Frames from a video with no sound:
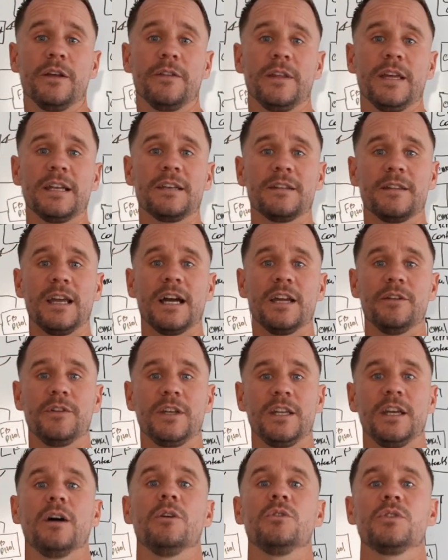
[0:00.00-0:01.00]
at the end of the 8
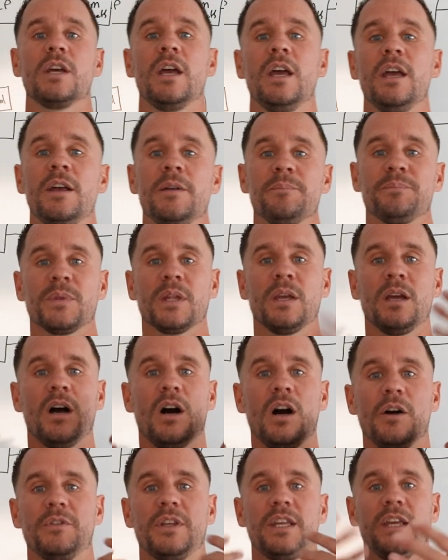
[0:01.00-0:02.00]
videos,
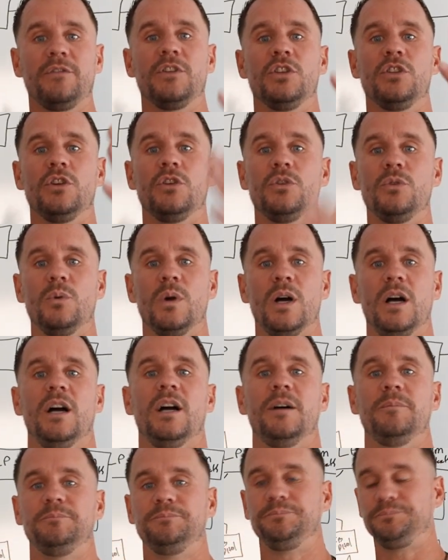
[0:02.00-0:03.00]
I've given you
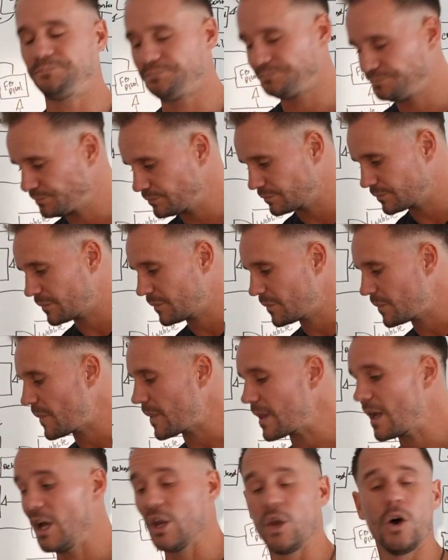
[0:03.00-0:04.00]

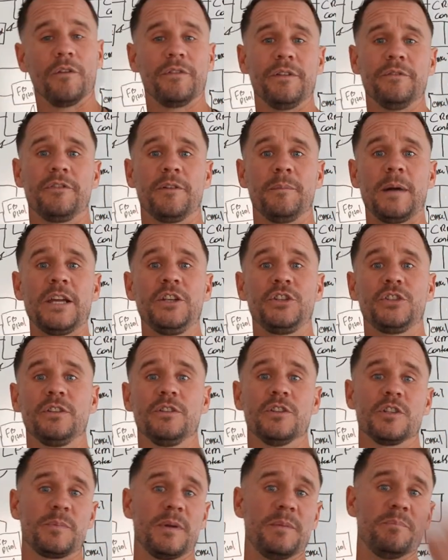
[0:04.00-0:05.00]
a lot of information
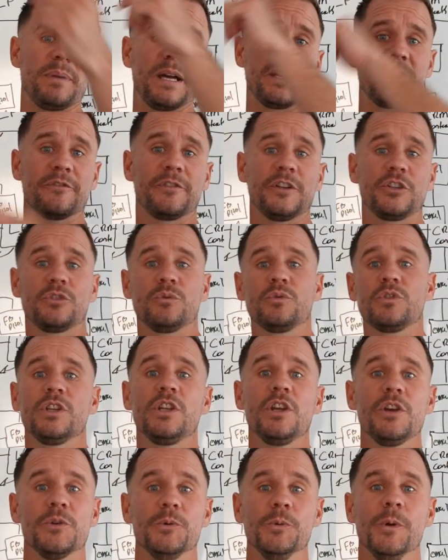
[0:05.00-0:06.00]
that's been beneficial to
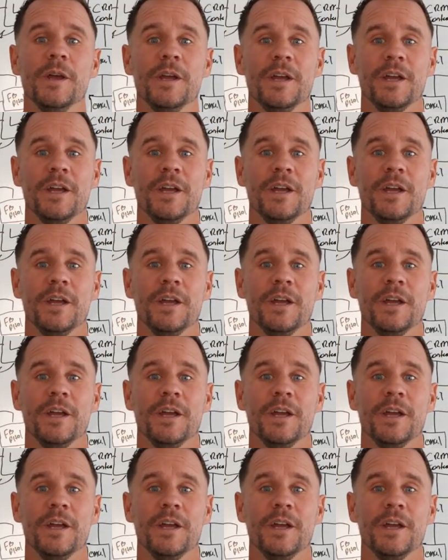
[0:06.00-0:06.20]
you,